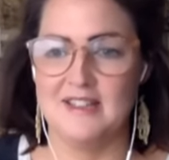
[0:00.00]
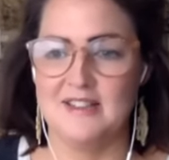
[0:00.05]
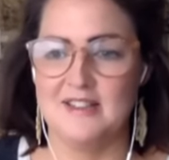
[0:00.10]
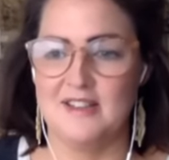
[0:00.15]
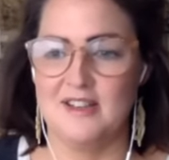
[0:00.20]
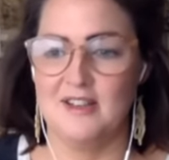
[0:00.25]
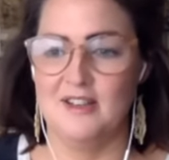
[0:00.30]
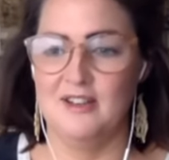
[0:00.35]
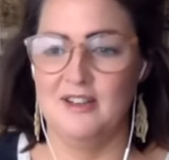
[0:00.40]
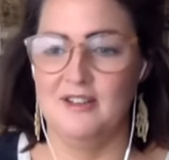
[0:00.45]

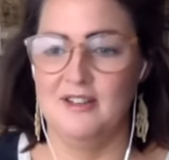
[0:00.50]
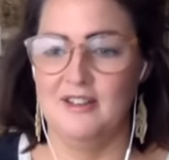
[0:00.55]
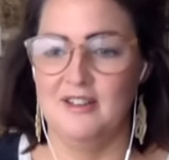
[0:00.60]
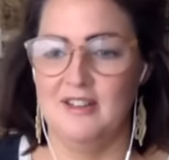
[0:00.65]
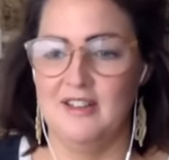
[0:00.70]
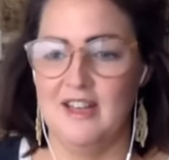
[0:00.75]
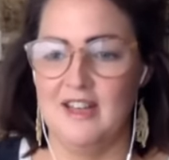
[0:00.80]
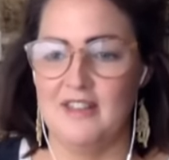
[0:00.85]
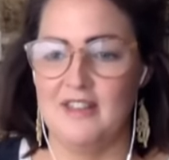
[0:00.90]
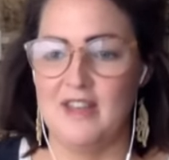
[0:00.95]
So
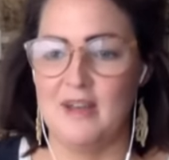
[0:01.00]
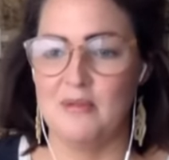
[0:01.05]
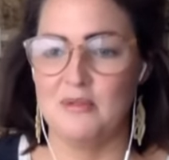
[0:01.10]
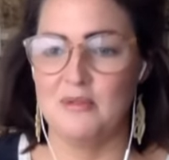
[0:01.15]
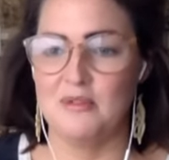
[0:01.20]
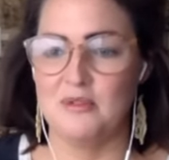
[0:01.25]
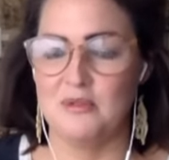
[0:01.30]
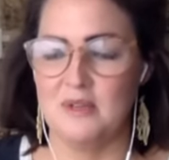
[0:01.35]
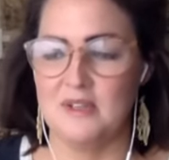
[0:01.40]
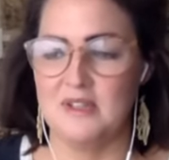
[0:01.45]
yeah, that
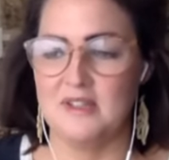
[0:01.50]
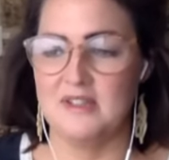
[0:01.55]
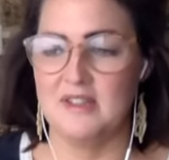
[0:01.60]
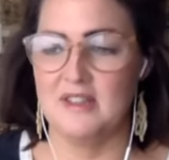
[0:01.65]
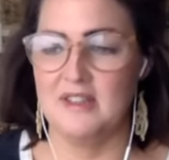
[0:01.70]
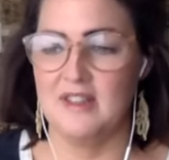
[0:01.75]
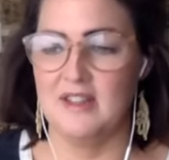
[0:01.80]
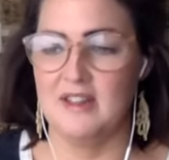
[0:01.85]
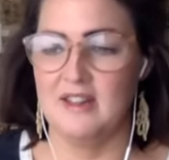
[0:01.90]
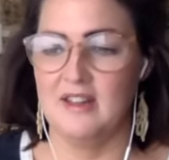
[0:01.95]
was always
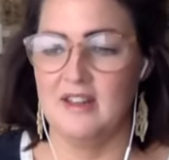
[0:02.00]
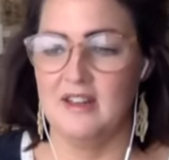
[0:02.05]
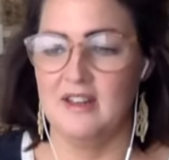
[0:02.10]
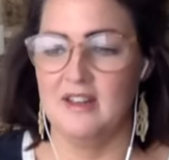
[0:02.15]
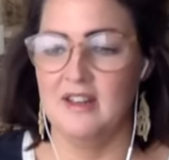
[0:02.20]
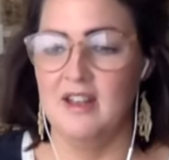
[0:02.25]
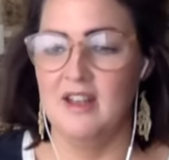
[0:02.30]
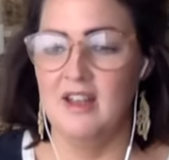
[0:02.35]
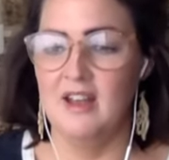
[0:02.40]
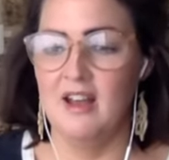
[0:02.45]
something that
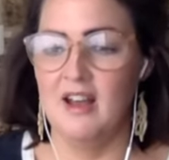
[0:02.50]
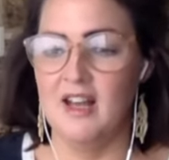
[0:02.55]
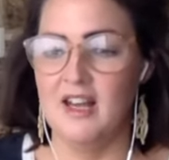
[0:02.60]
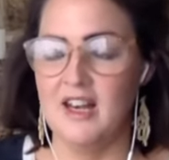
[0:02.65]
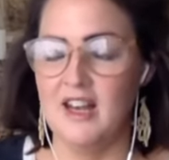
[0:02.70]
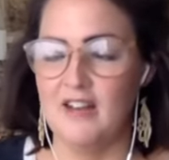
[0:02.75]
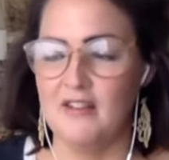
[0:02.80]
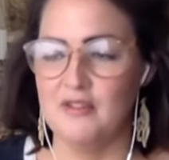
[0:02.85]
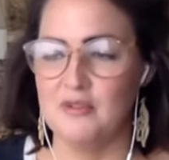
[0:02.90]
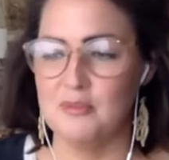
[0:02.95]
I
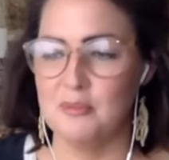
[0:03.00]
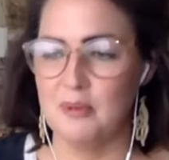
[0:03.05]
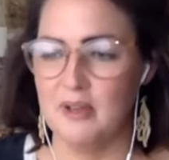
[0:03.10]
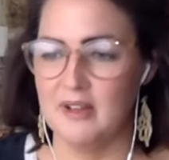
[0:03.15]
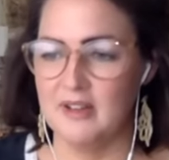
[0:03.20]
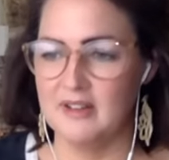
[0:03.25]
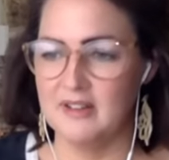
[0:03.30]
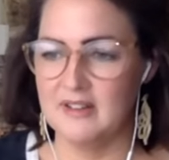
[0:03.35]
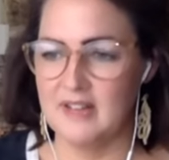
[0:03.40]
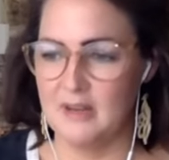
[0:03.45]
loved.
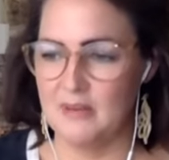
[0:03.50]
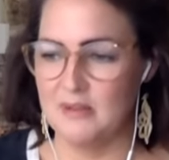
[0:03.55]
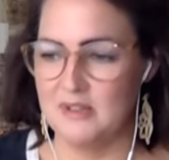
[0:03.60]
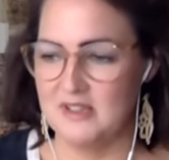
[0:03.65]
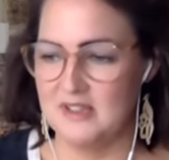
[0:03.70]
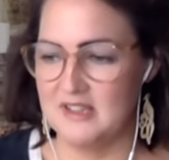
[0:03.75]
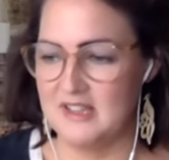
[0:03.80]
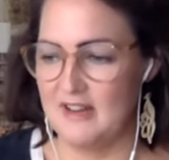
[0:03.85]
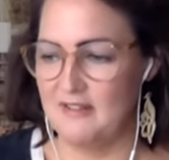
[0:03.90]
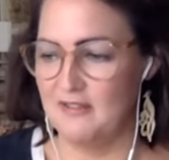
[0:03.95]
But there
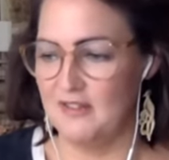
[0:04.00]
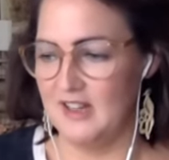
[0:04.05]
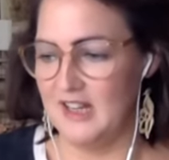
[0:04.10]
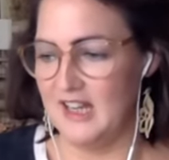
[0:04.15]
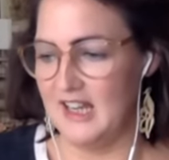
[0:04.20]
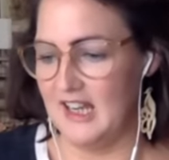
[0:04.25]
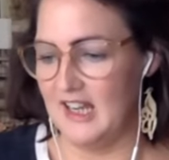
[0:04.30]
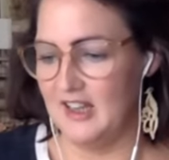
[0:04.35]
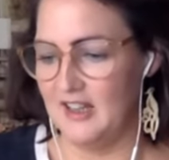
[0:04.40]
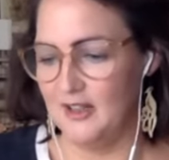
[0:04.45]
was a
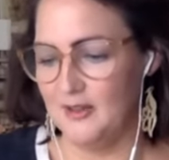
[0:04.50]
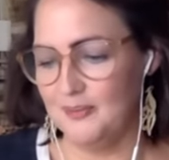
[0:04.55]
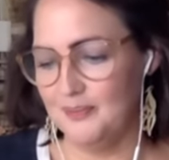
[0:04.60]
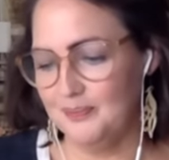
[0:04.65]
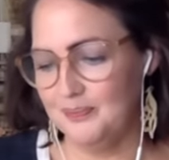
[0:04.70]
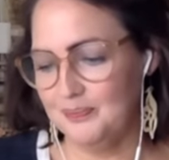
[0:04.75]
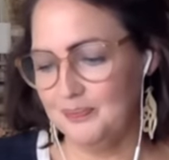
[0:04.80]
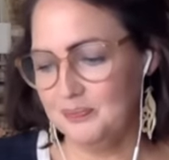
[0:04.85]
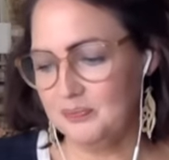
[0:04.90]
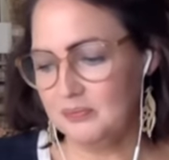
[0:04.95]
definitely
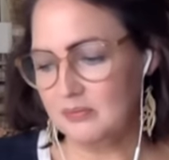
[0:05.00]
um,